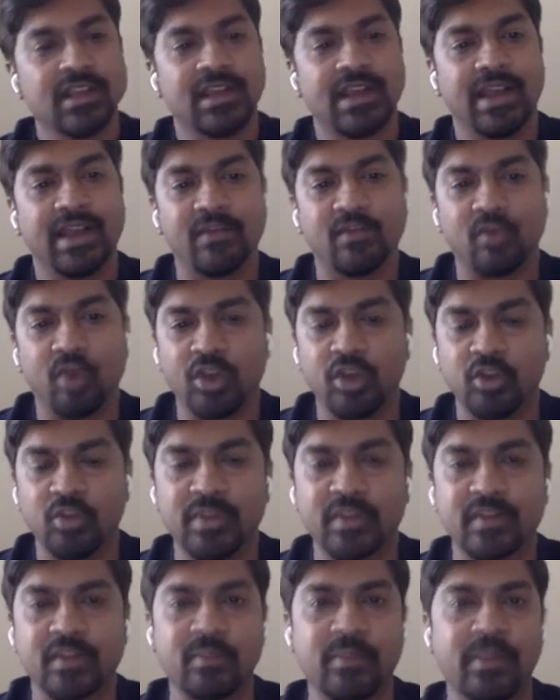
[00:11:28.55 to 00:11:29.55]
And volume
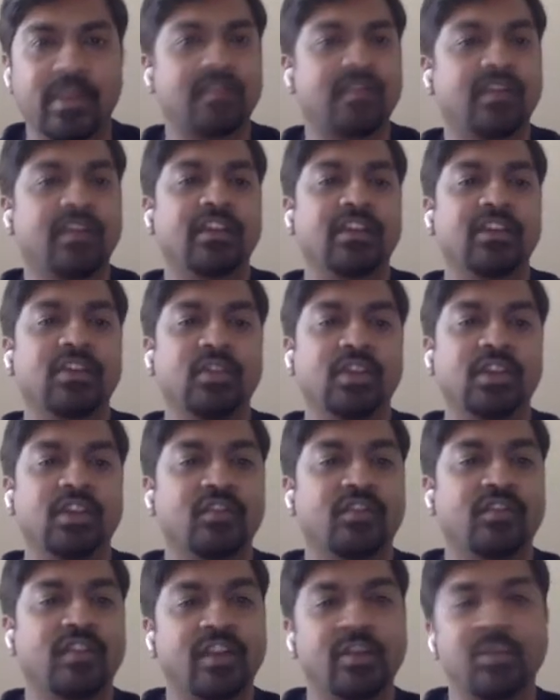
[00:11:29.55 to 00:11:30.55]
is a basic unit
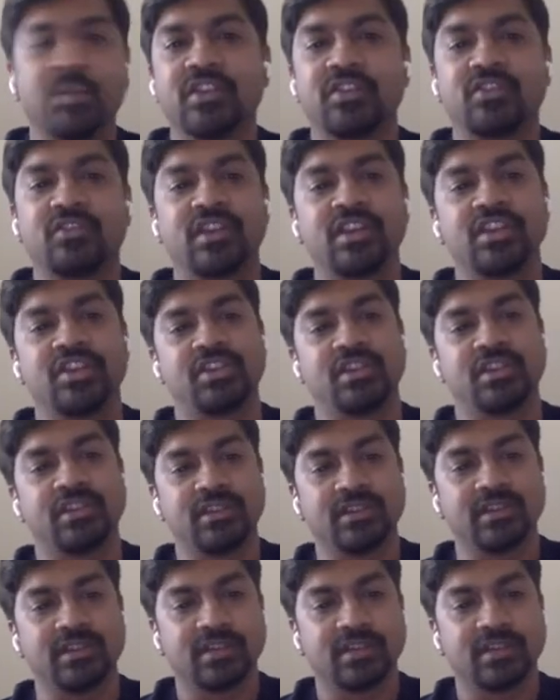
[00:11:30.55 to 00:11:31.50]
of administration.